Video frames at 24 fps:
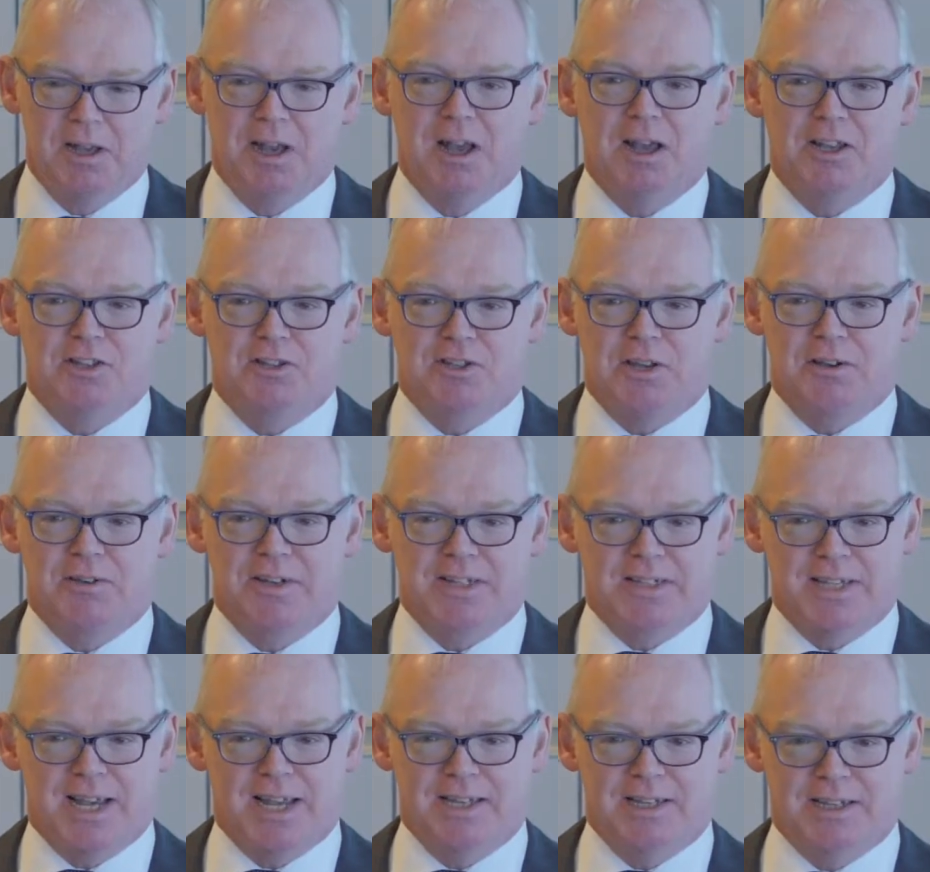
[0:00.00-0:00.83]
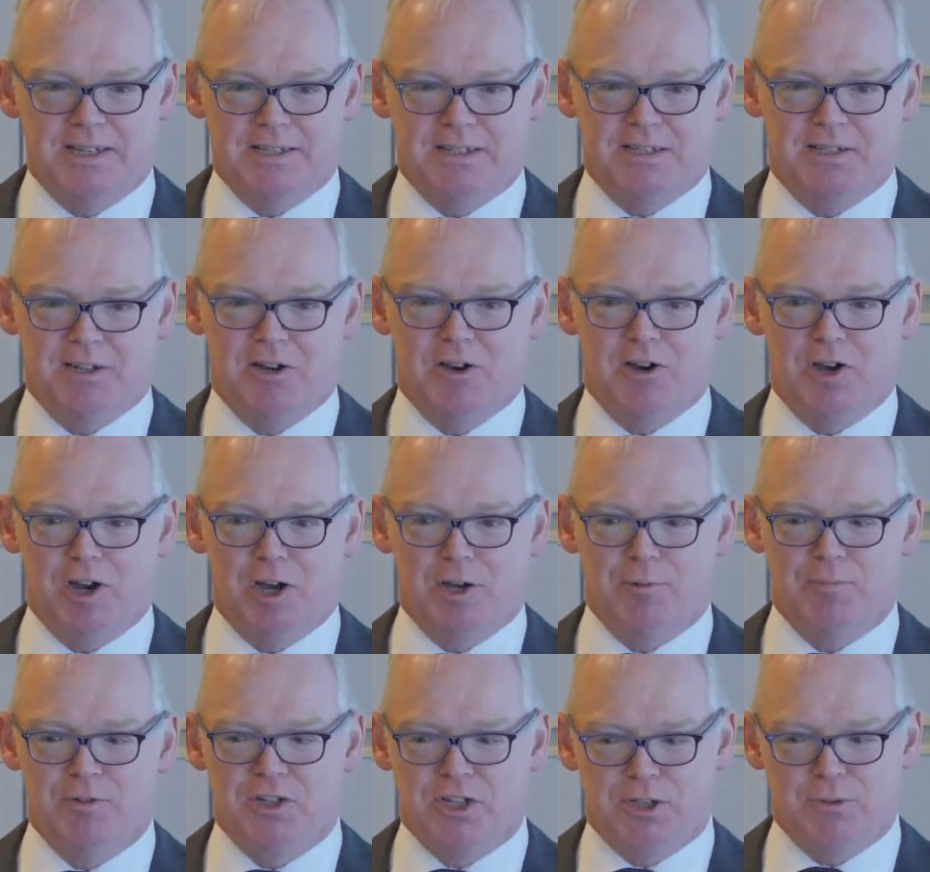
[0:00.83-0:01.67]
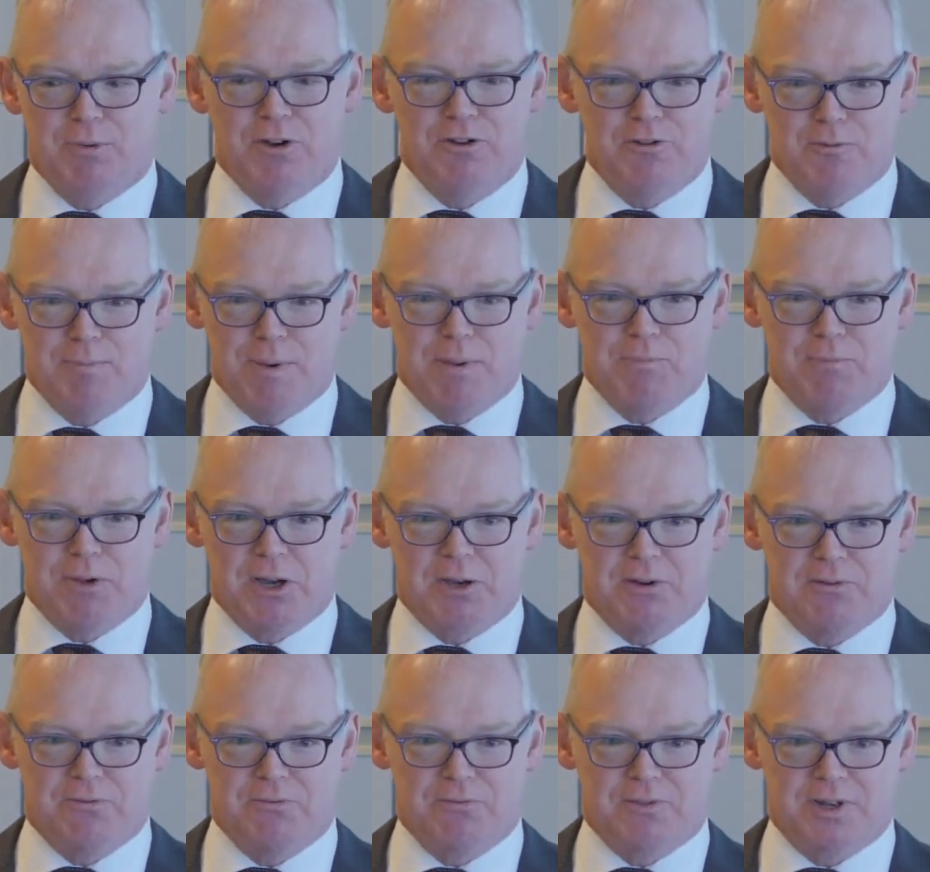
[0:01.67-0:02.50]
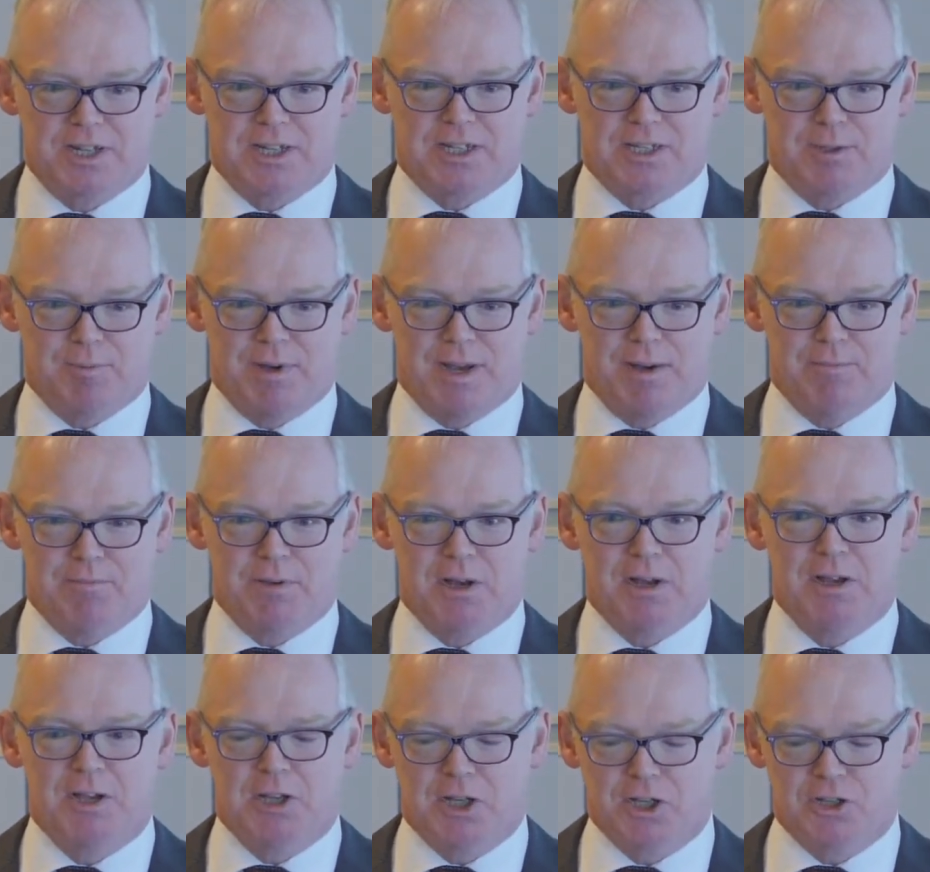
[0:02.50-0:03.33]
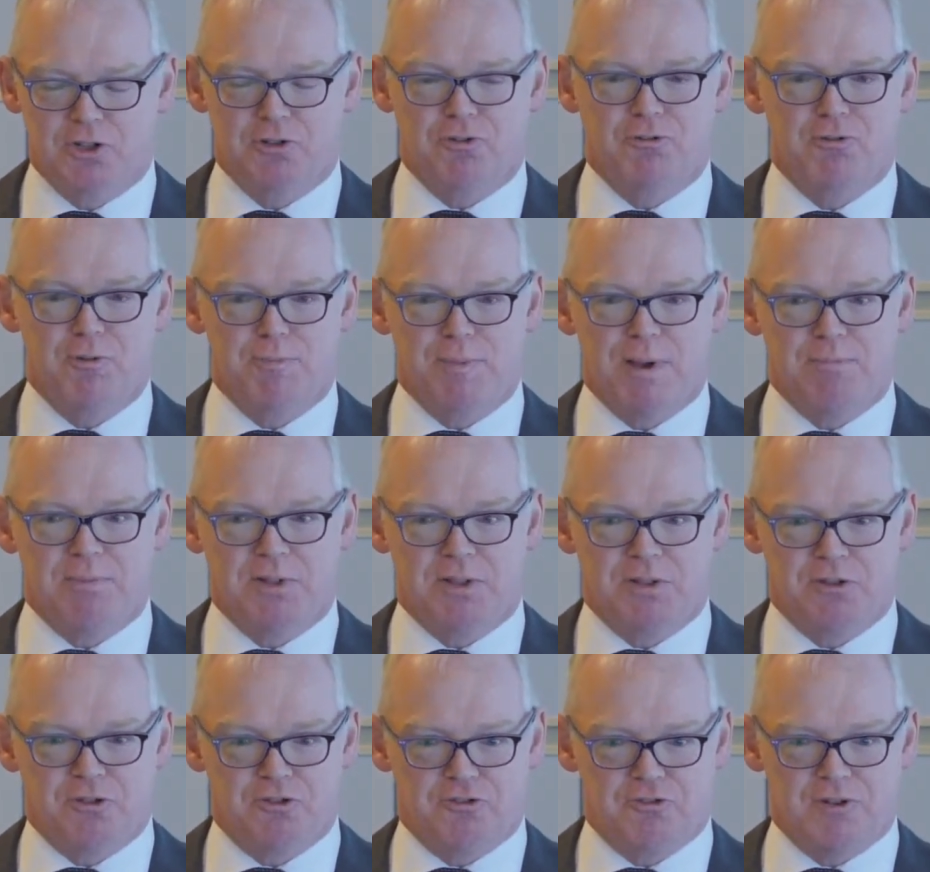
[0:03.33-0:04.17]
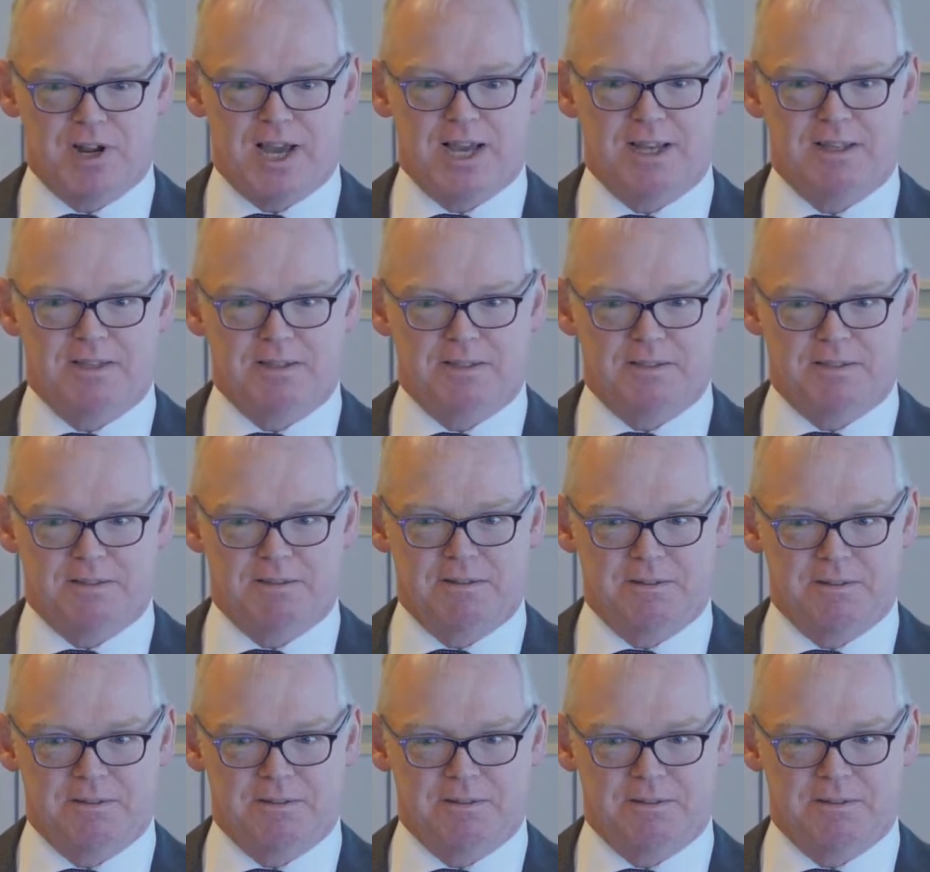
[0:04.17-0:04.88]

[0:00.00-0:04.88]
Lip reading: And so in 10 years' time, she won't remember her infliximab, she'll remember the dress.